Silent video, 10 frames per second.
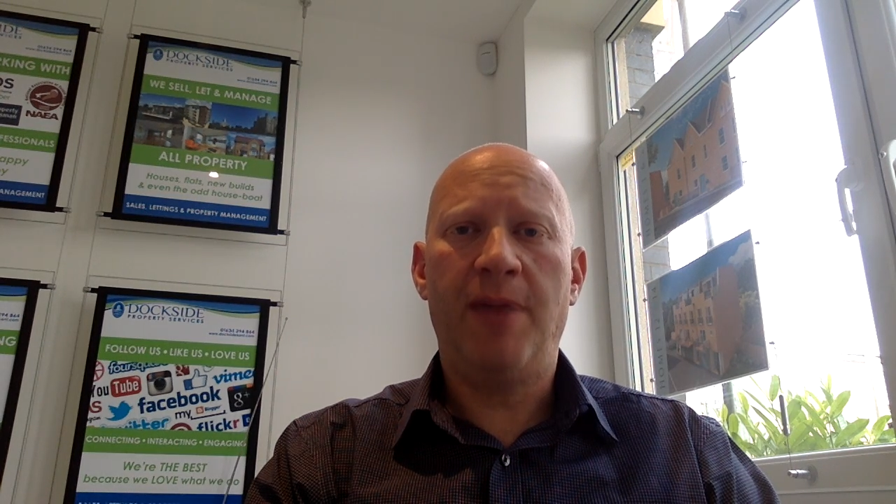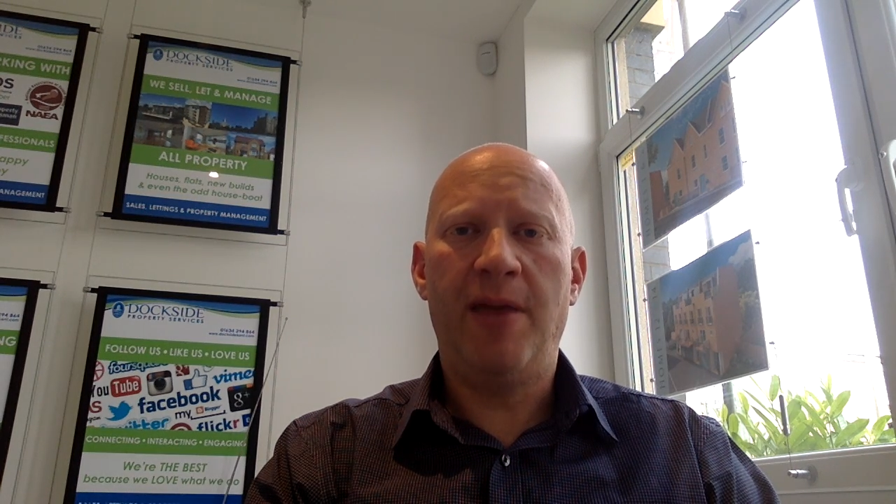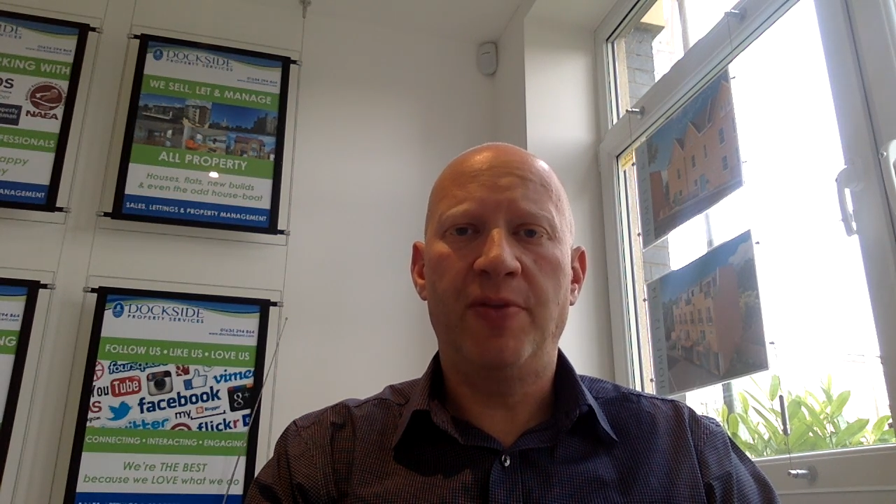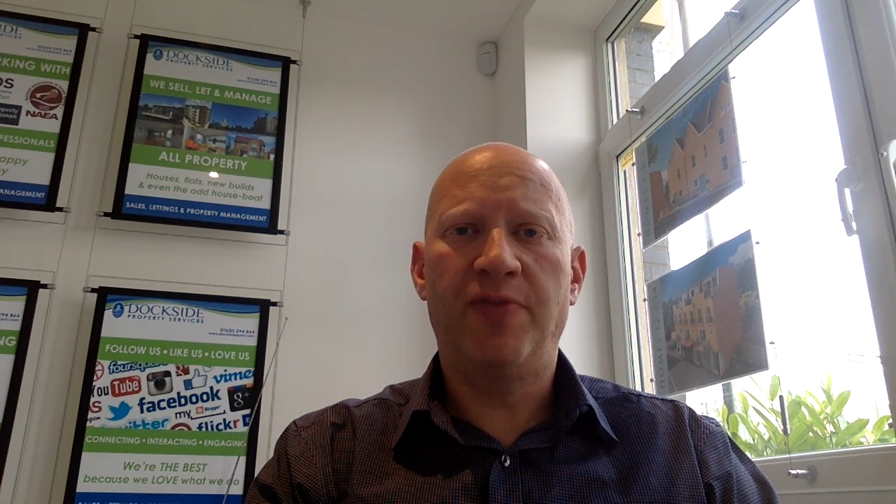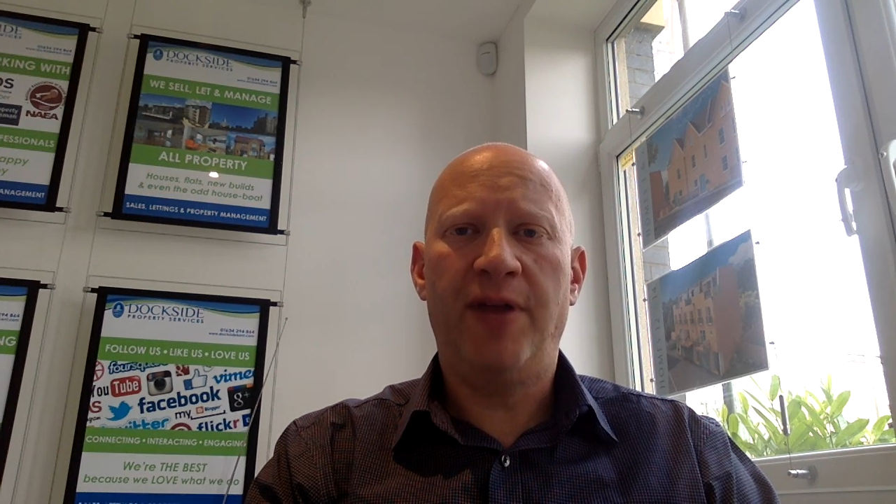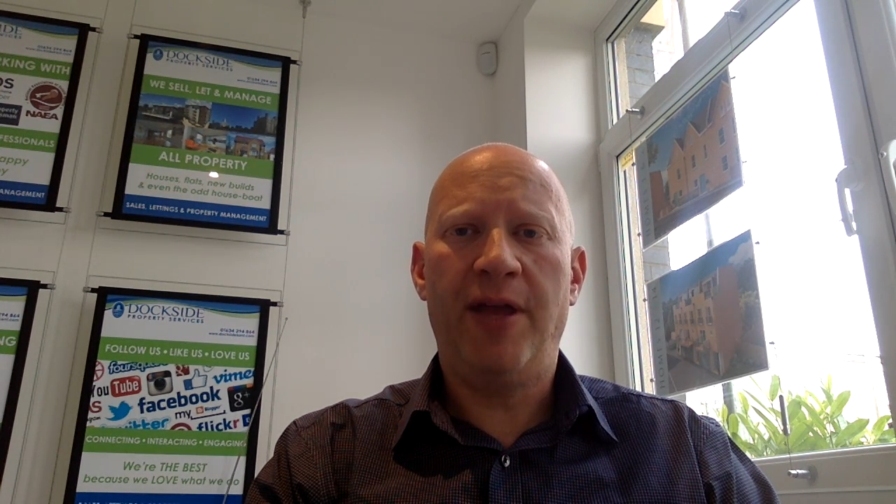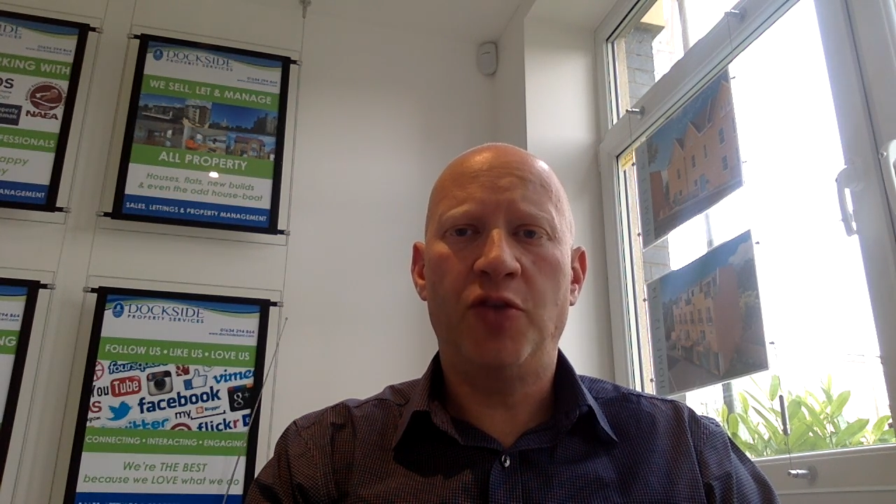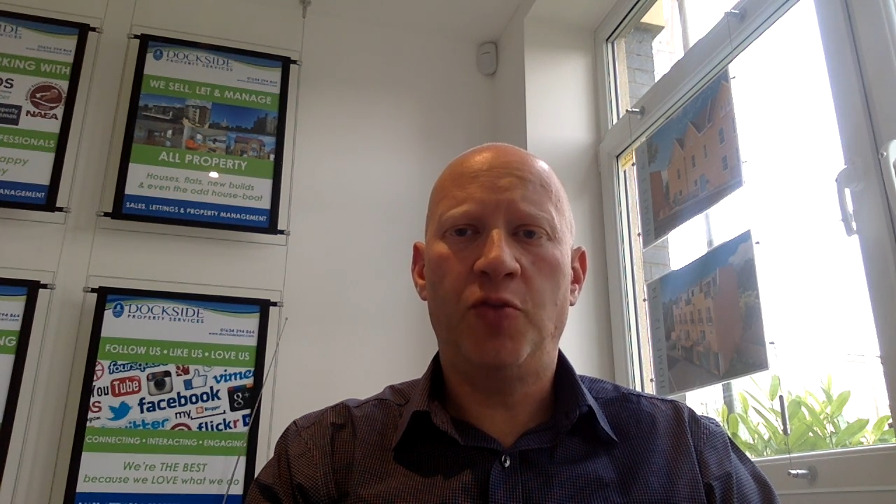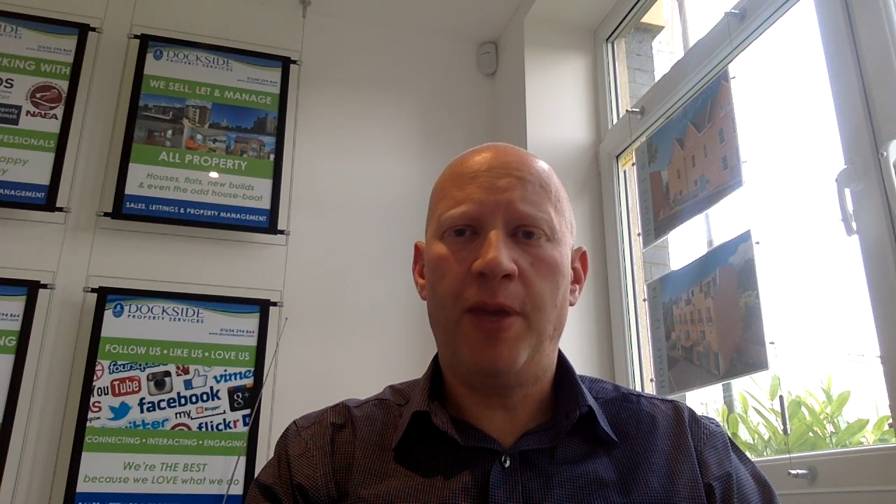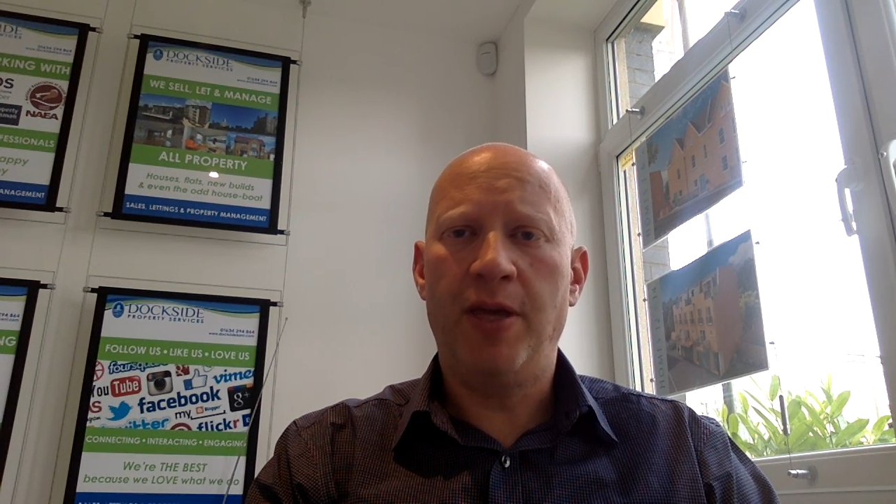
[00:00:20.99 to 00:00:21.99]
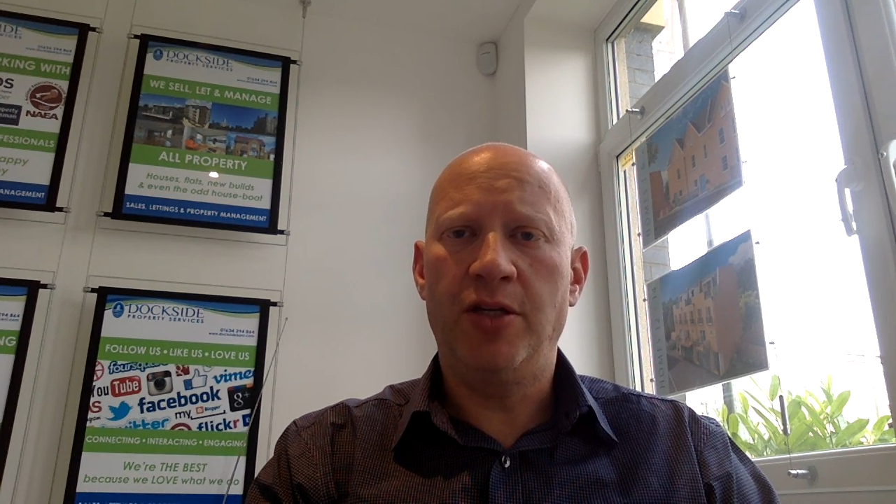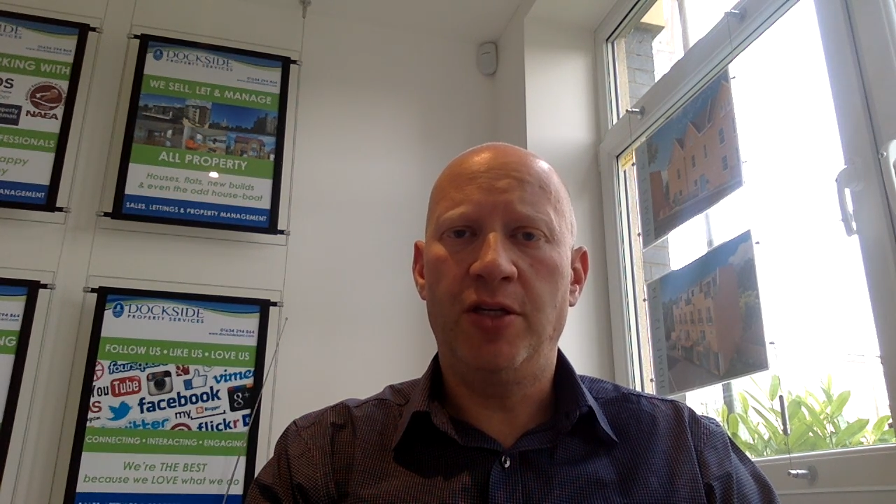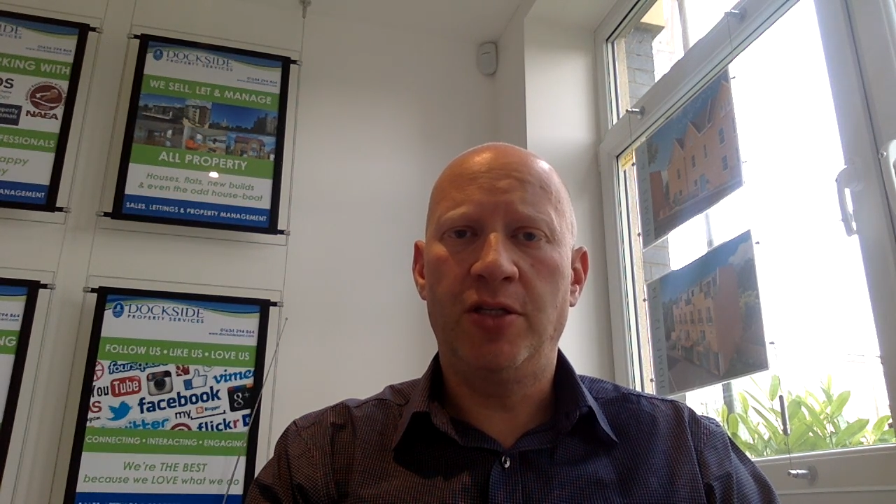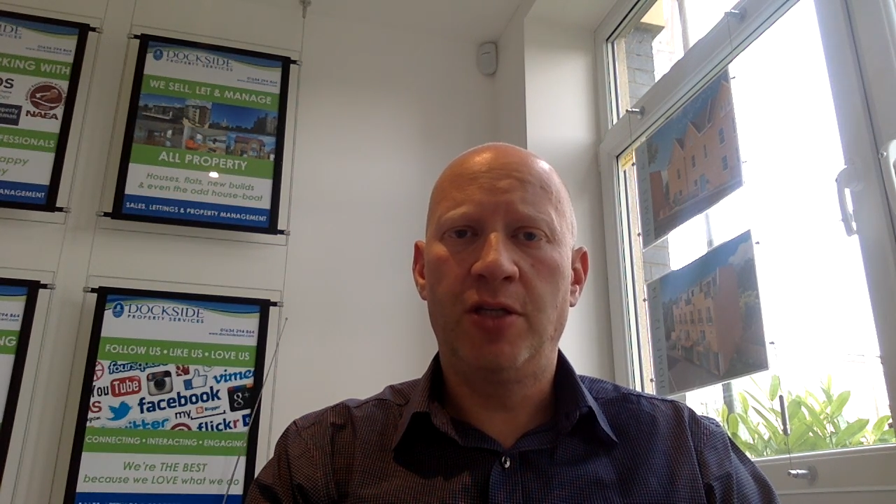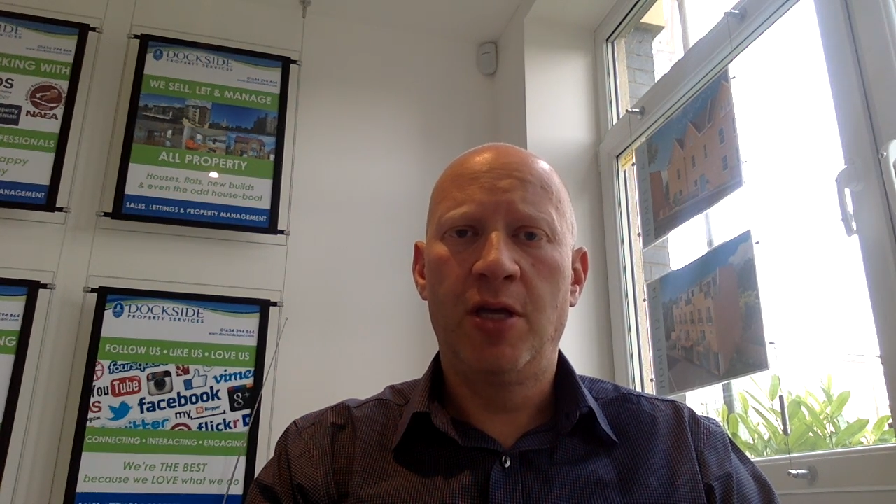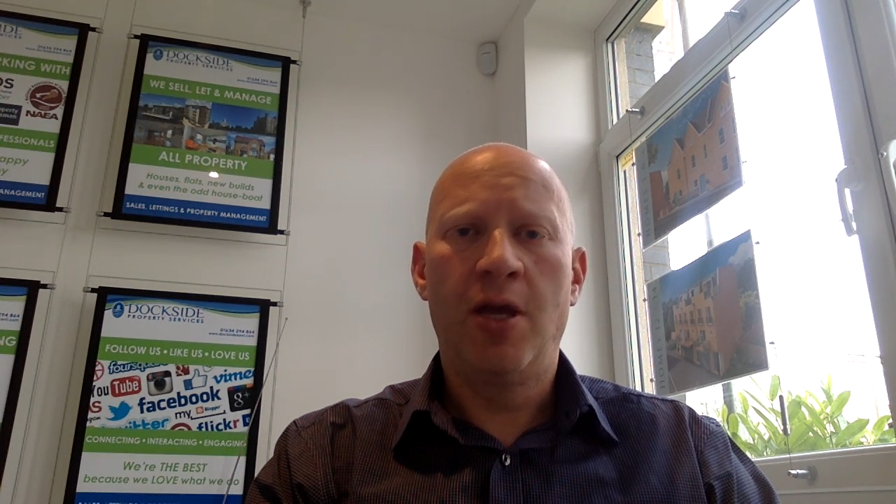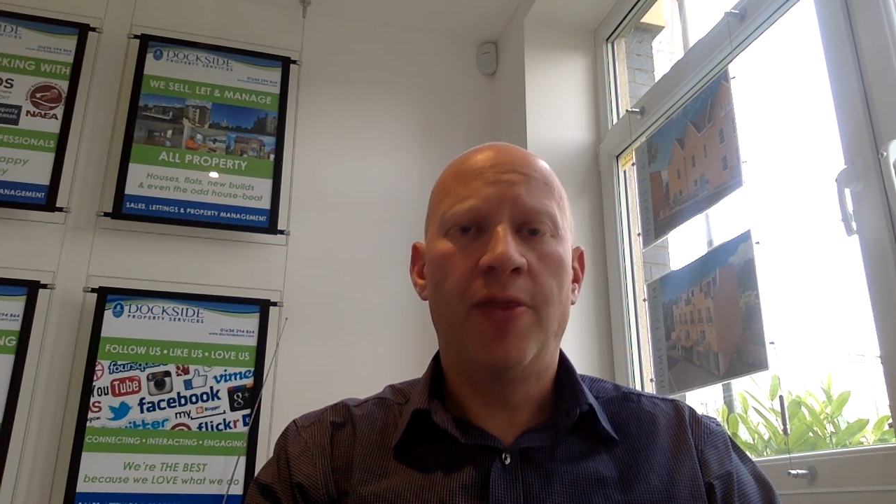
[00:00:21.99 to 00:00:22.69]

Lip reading: paper's financial pages